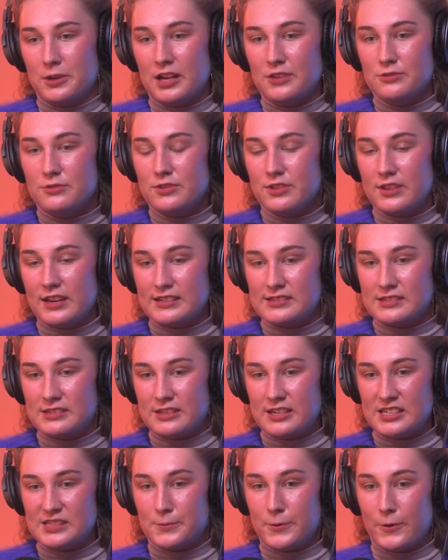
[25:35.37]
hundred thousand
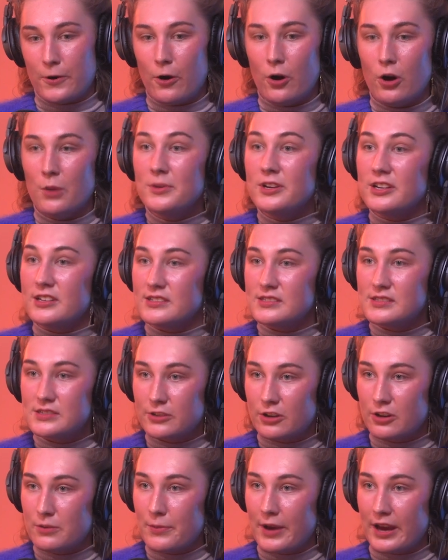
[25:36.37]
years, but hominids
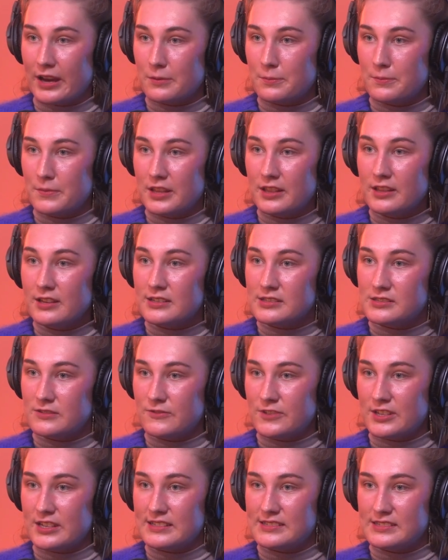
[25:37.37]
go back millions of
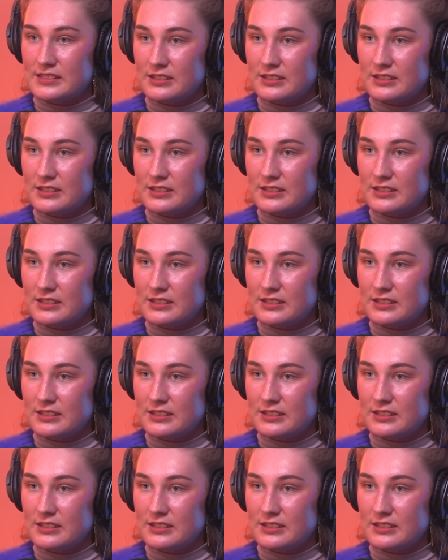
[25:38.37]
years.